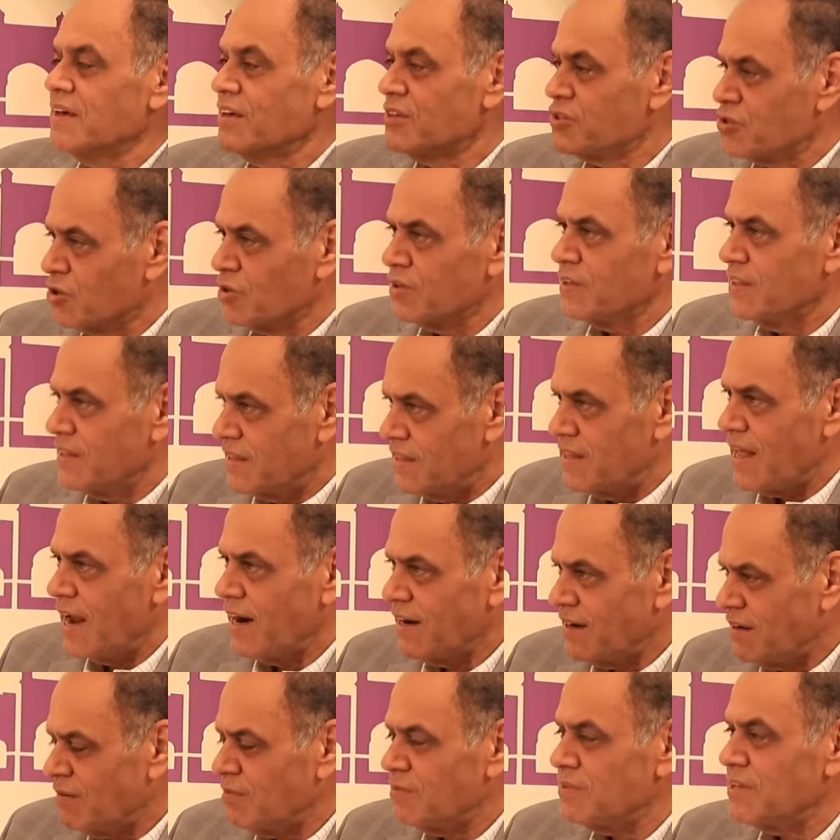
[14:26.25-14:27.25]
So
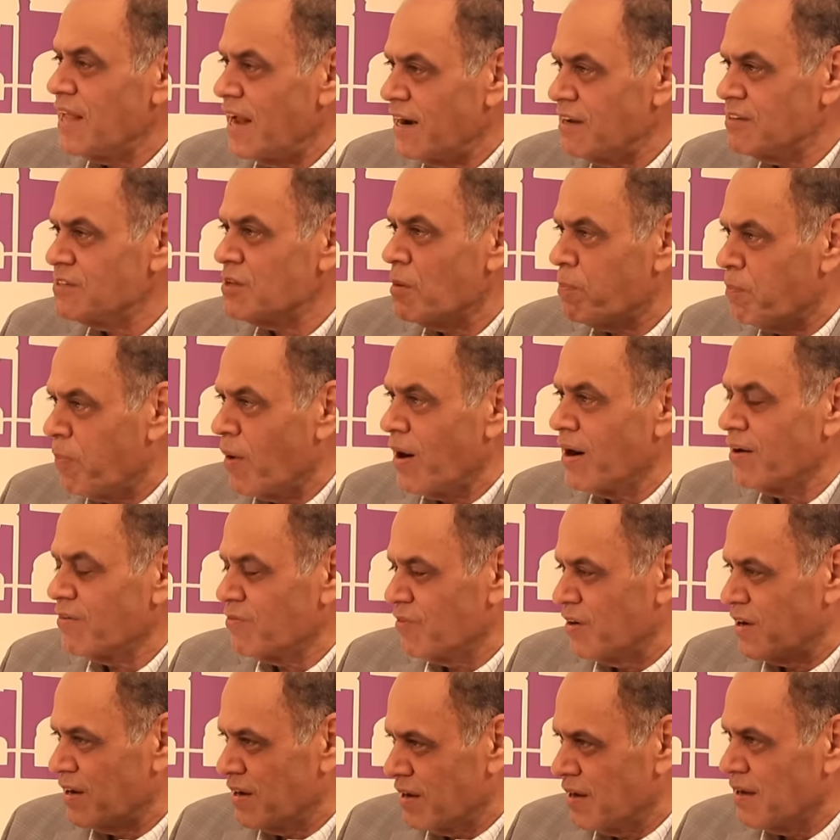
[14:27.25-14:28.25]
that is the
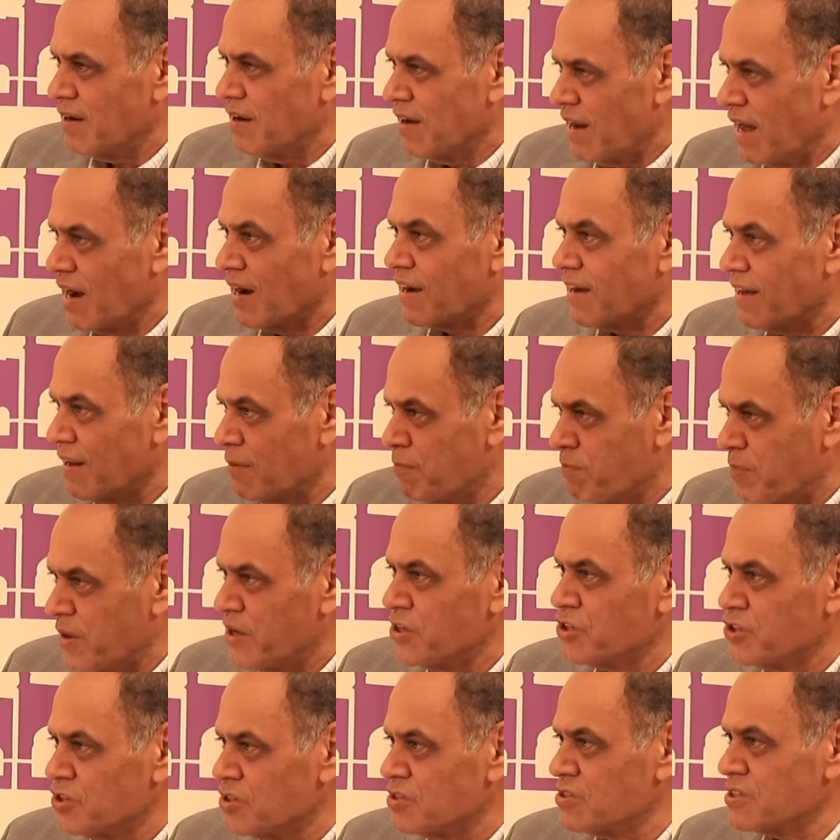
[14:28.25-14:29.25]
part where luck and
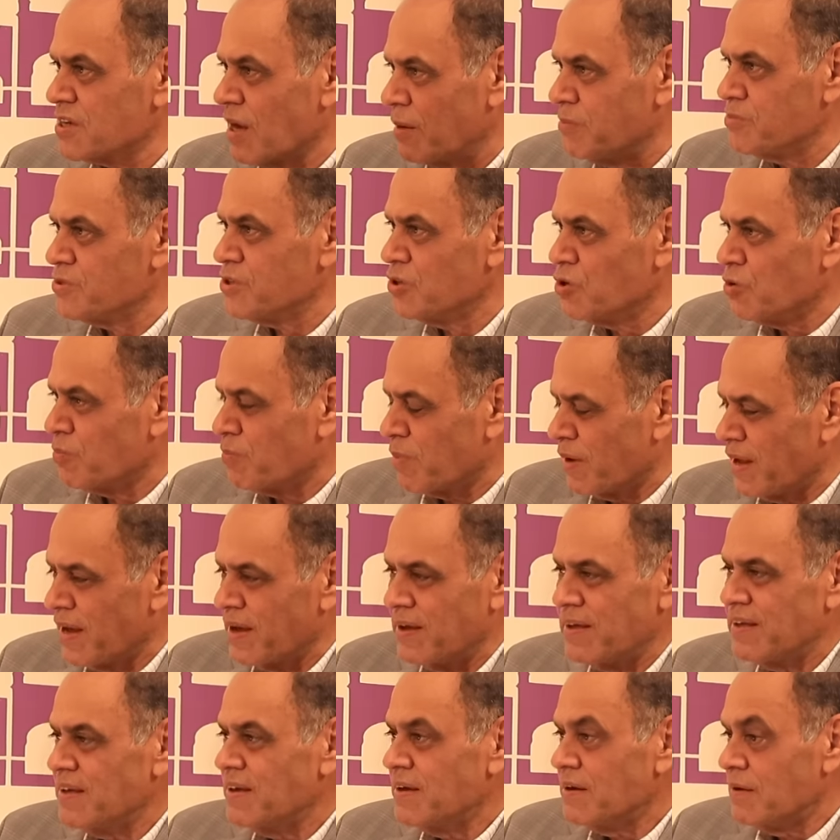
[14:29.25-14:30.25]
patience comes into
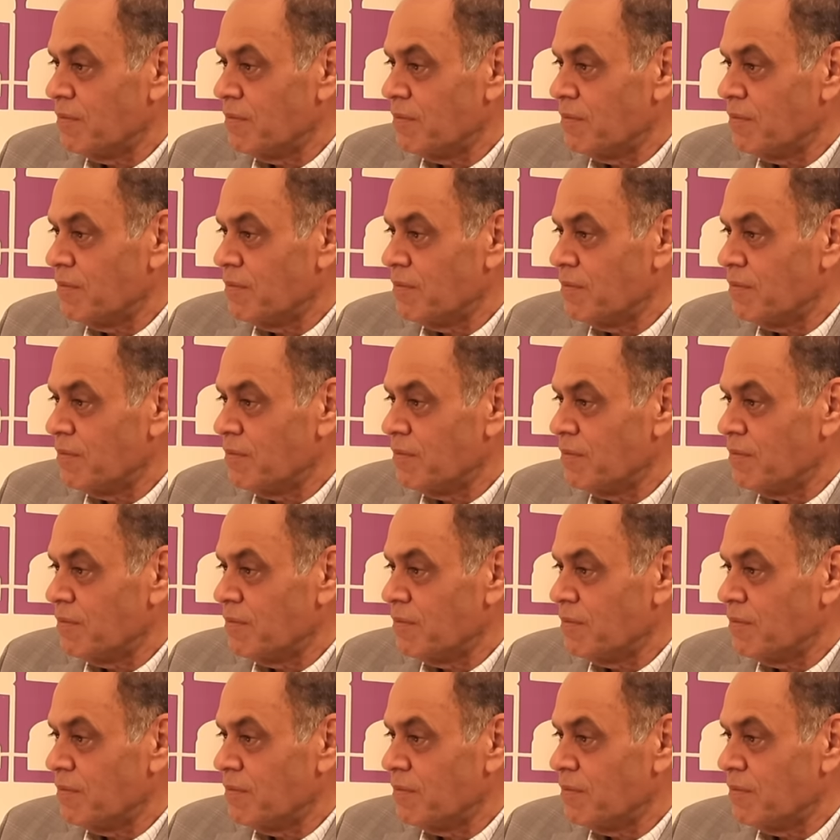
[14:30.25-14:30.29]
play.